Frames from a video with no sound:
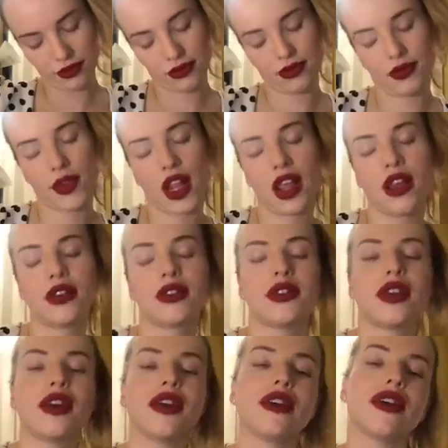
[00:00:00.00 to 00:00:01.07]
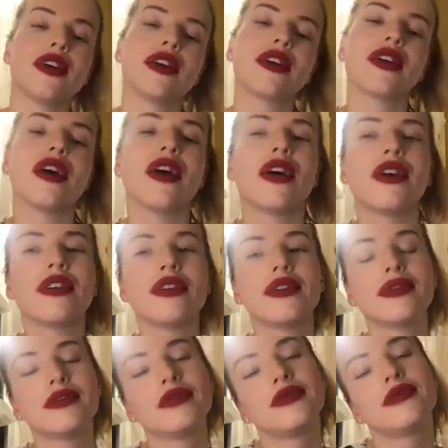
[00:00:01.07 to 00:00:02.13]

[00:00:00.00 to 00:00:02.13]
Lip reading: that's it. Let it go.